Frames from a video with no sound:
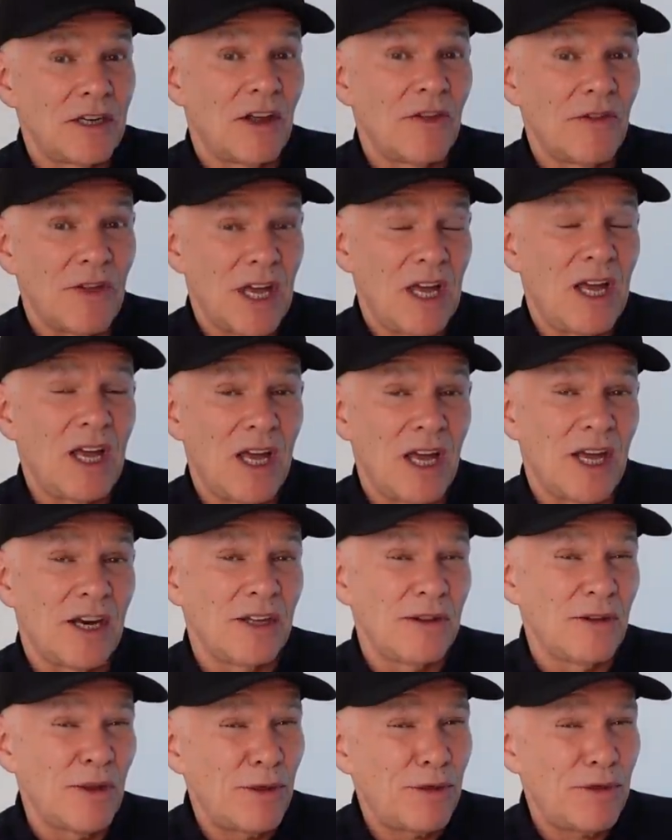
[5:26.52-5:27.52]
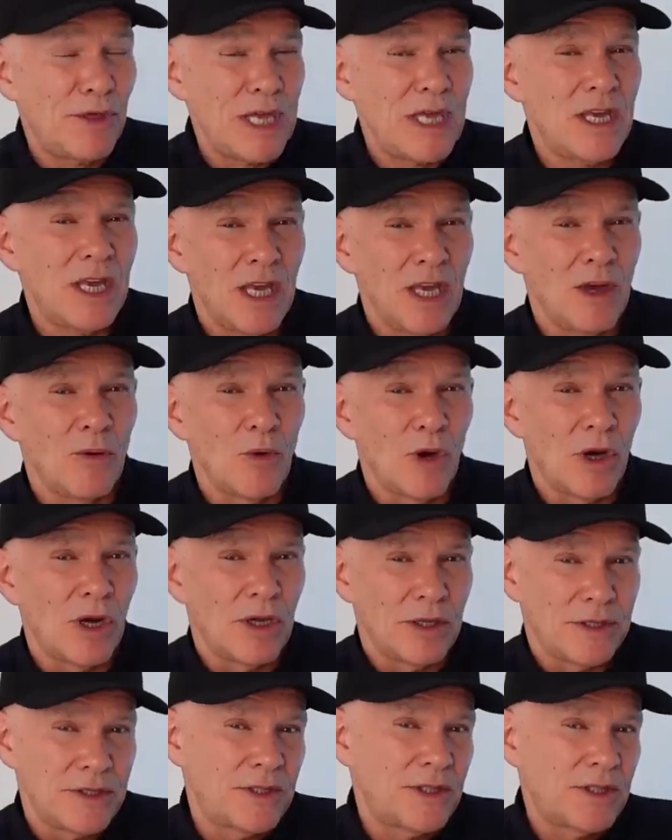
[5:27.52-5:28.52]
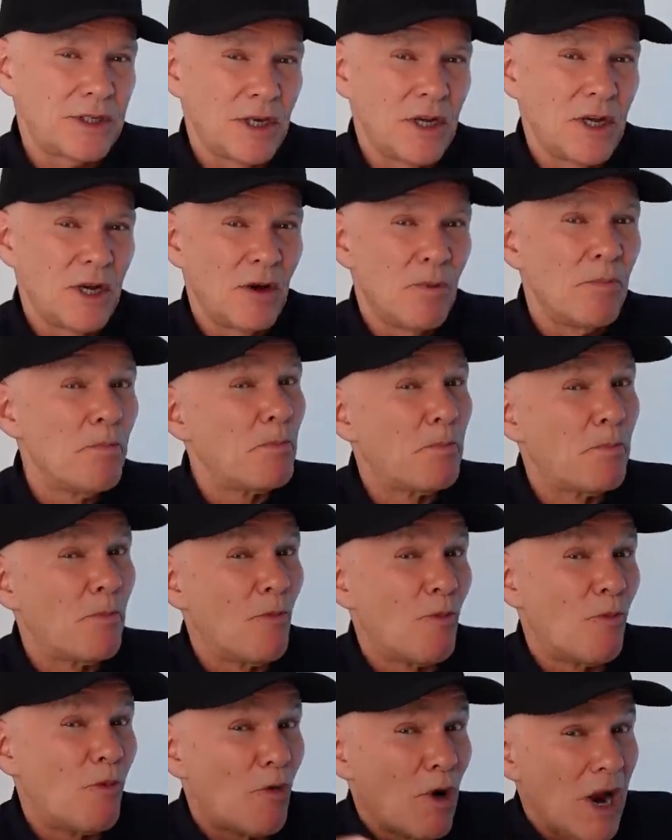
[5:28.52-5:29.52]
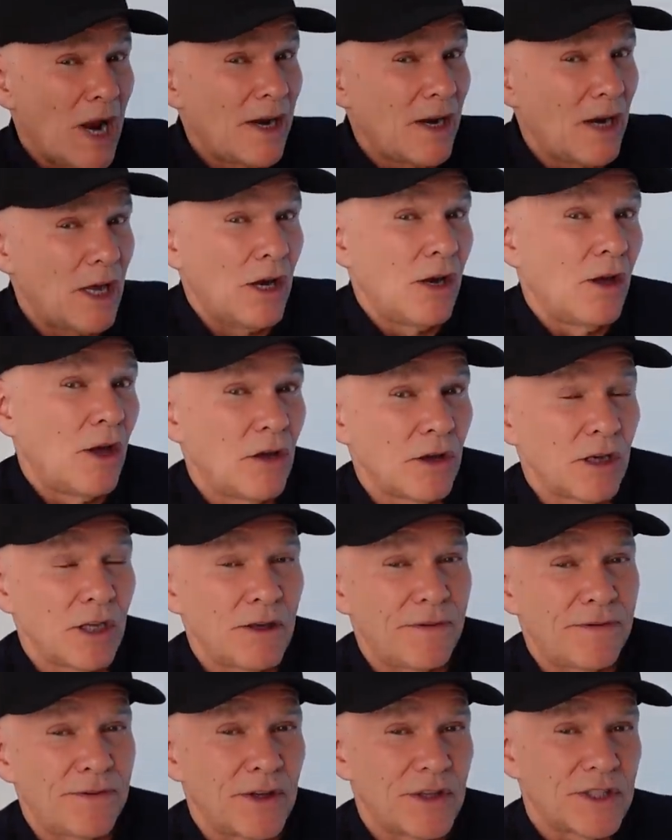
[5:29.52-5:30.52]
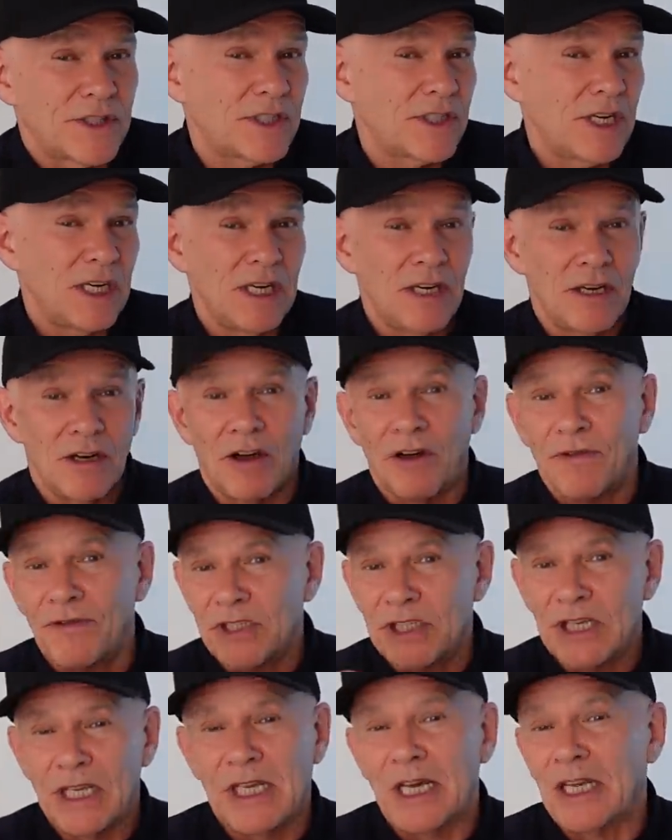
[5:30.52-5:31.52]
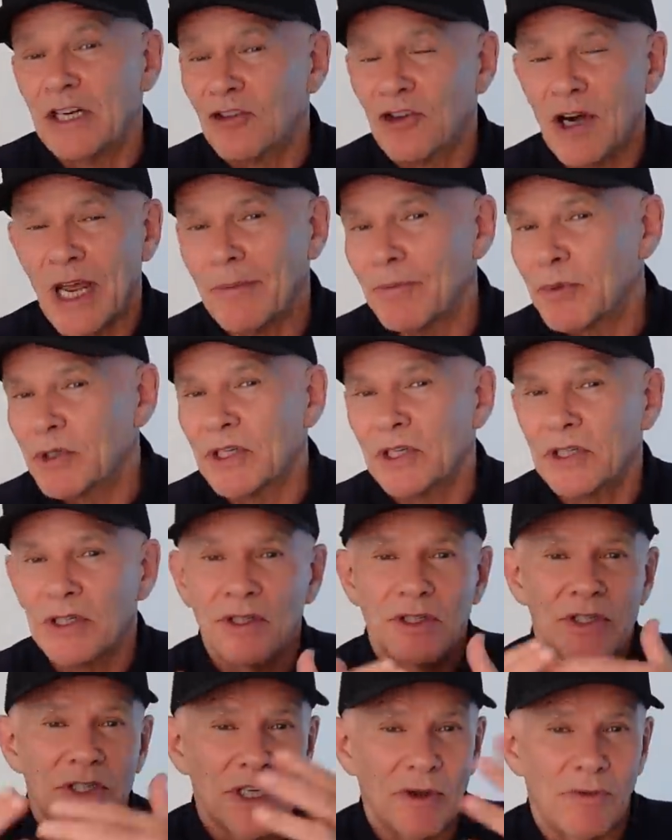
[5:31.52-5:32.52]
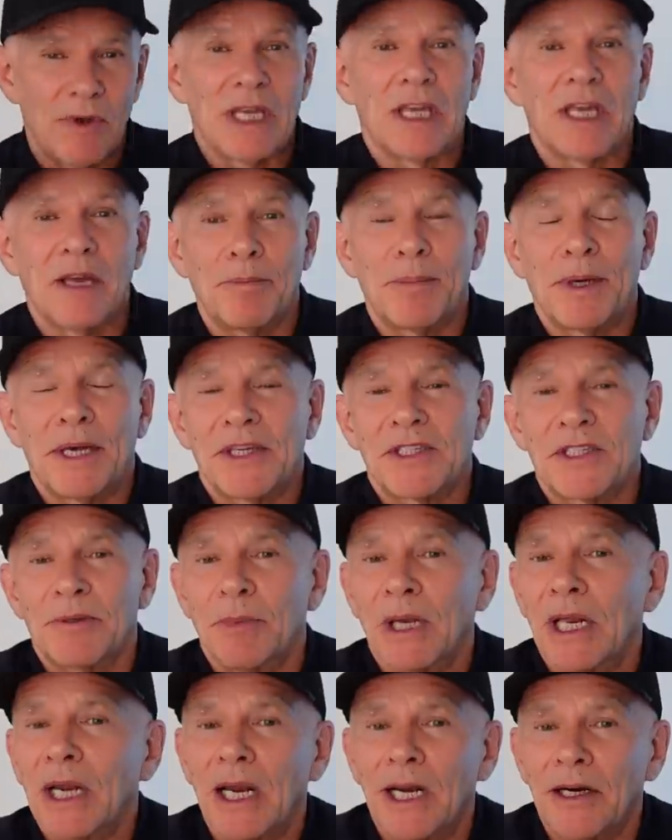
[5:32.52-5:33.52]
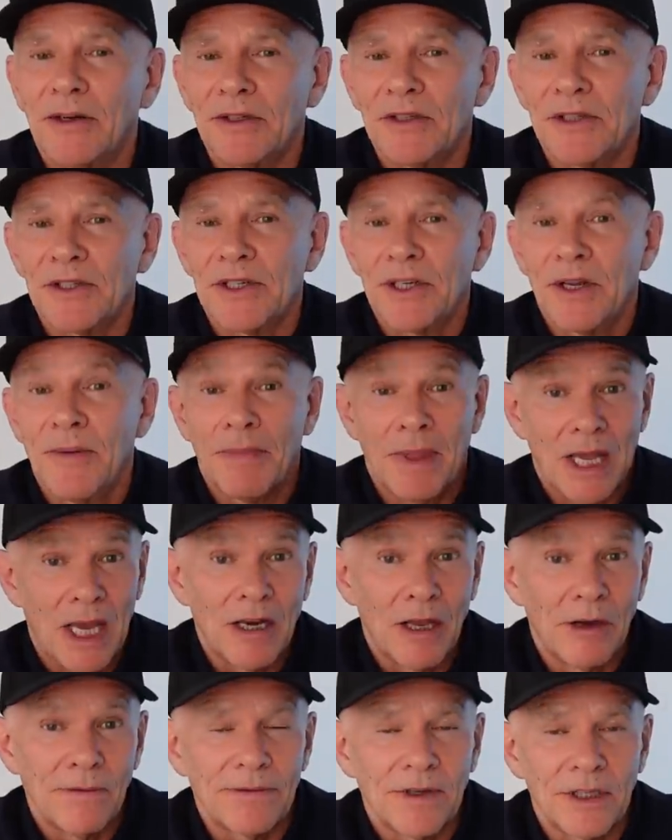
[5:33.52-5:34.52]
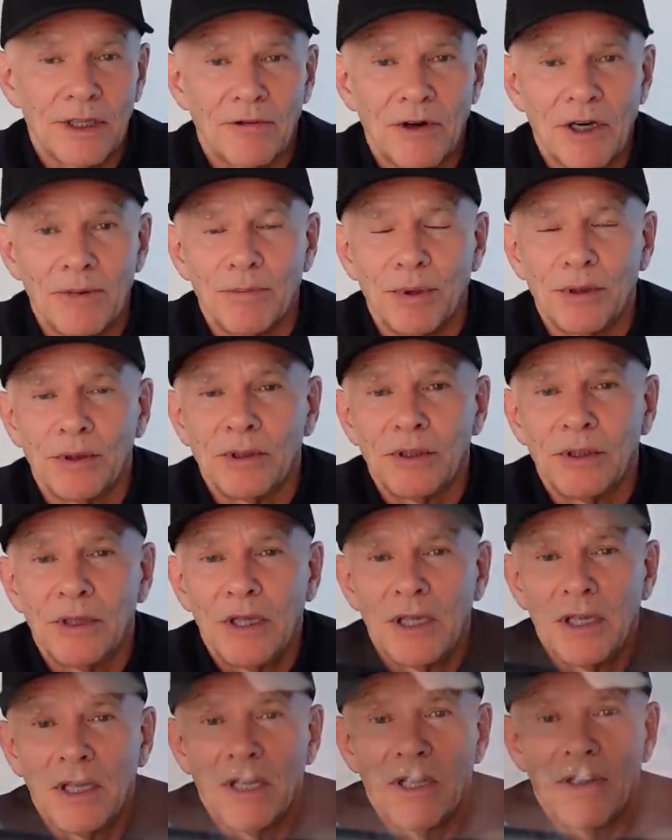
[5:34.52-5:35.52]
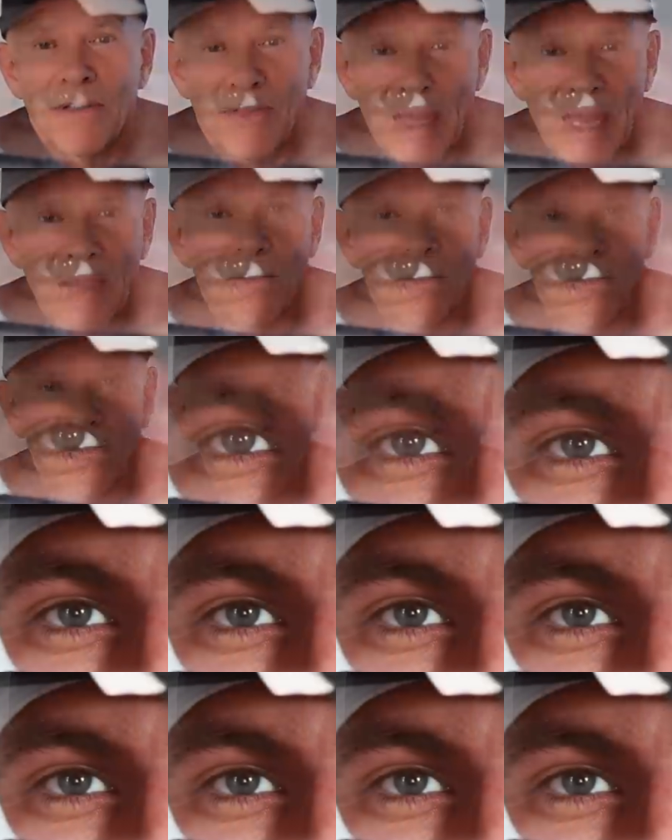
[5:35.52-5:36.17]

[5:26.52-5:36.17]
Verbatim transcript: on the hard, and the thinking was, run a longer first stint, obviously gain track position, see if we can get past the McLarens and hopefully the Red Bull that way.